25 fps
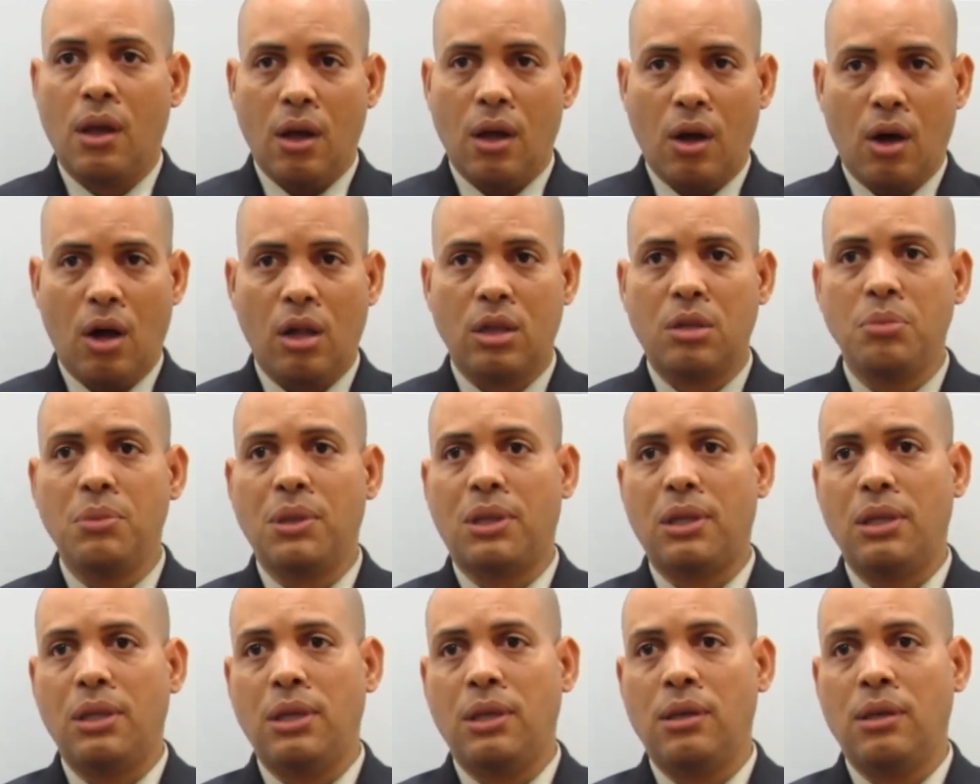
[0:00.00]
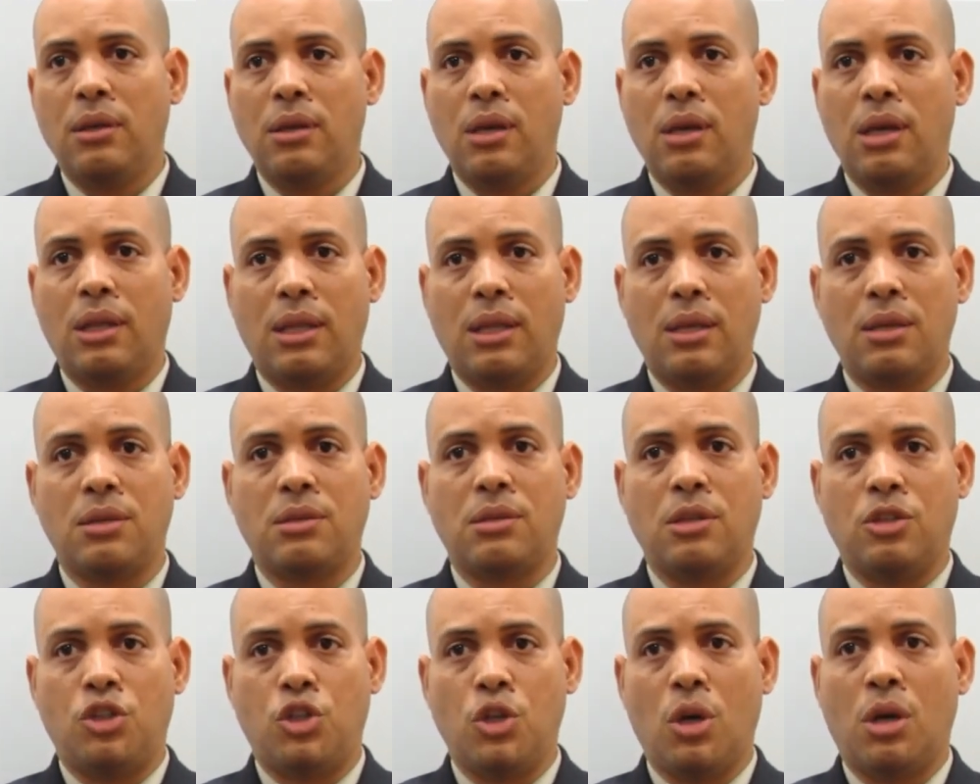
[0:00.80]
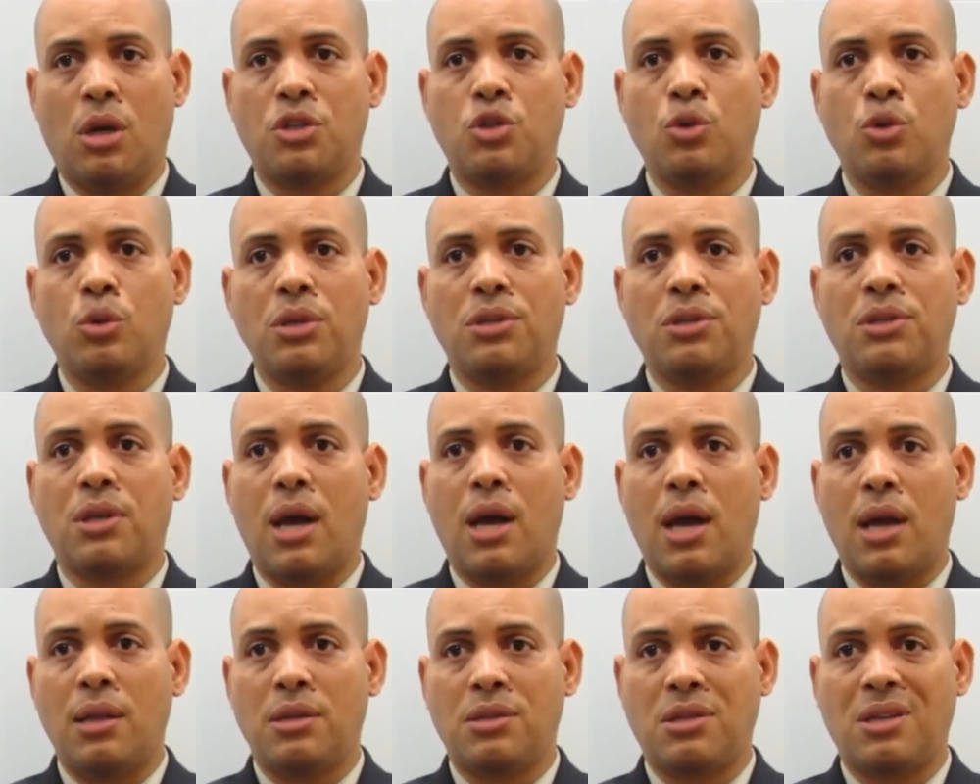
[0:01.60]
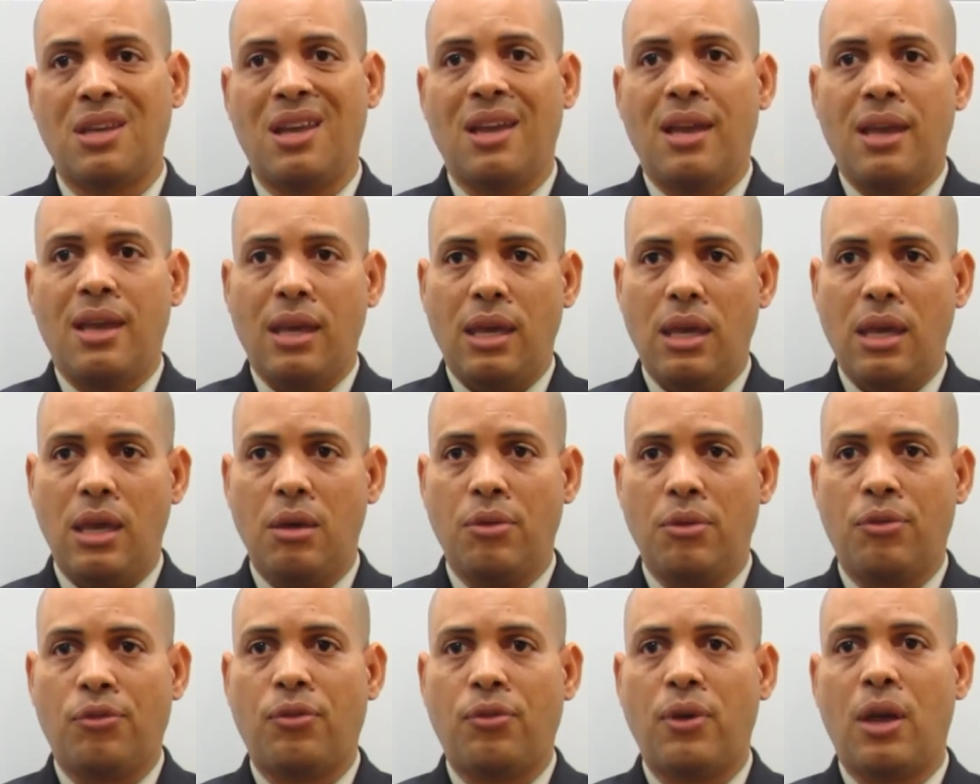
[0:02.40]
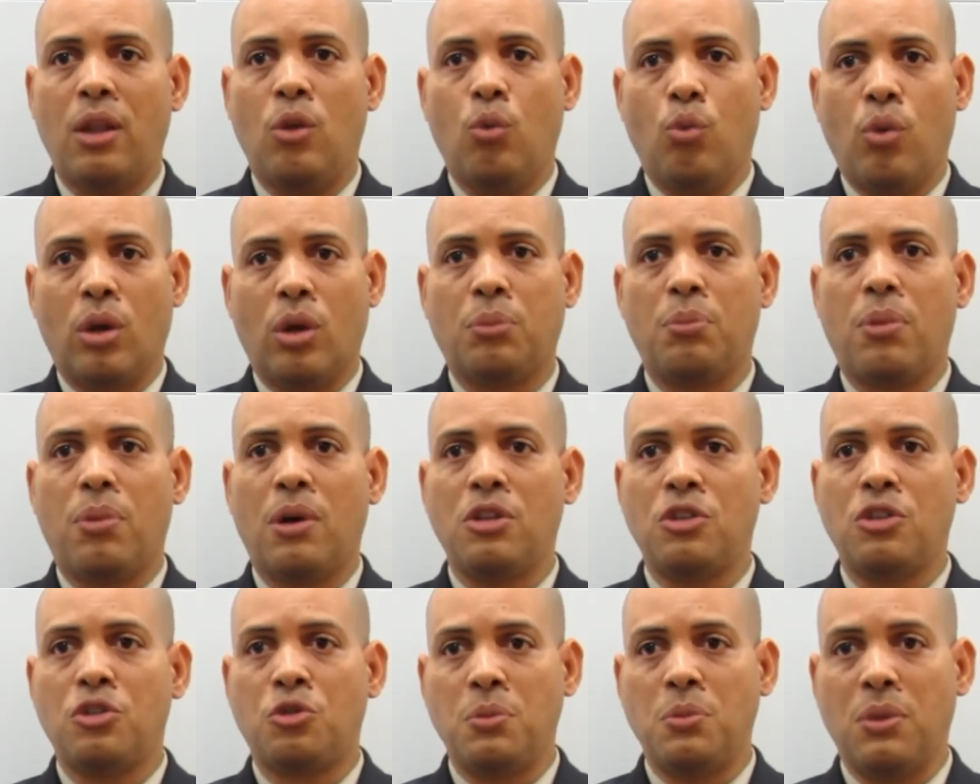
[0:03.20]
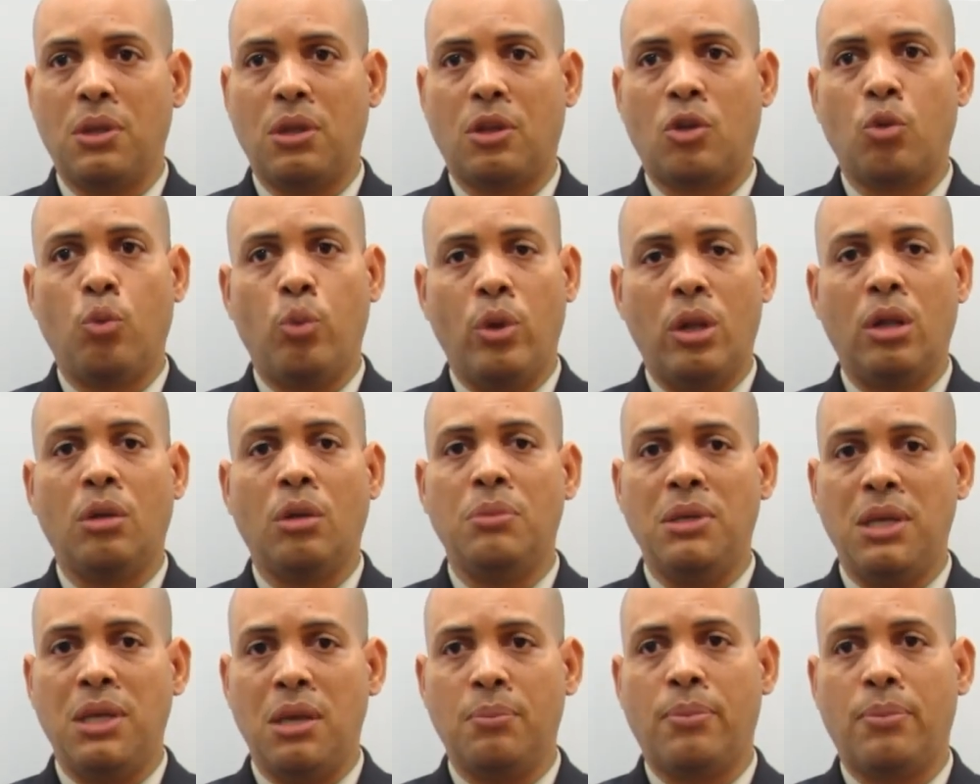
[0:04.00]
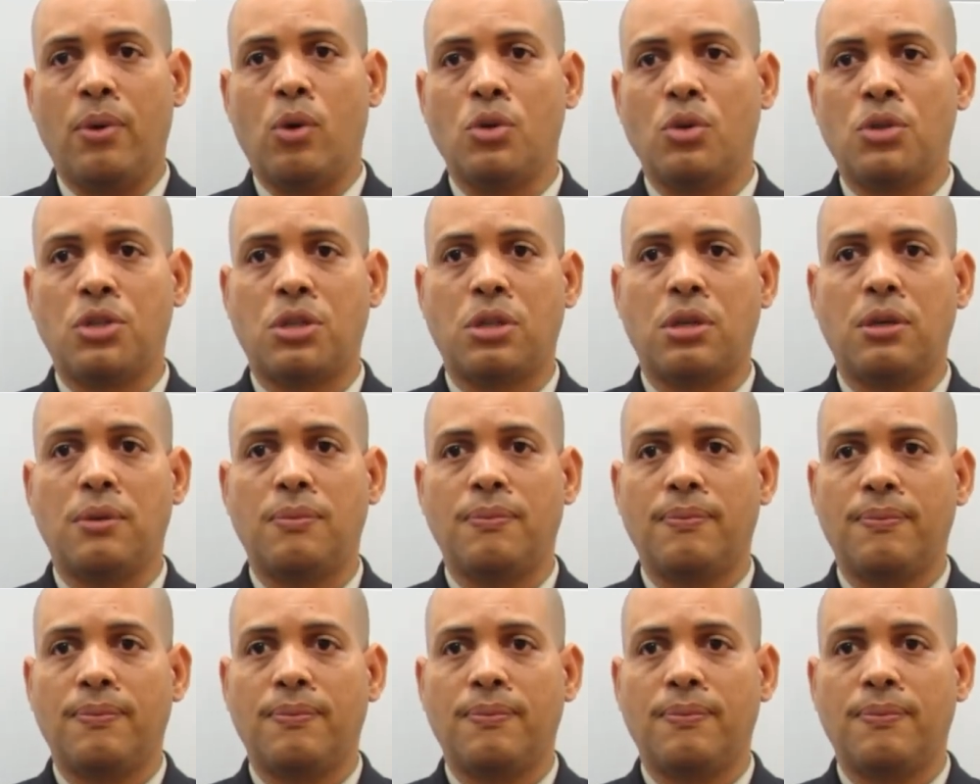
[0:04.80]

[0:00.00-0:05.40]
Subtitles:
Ultimately, it is the judge who decides if and what punishment will be imposed.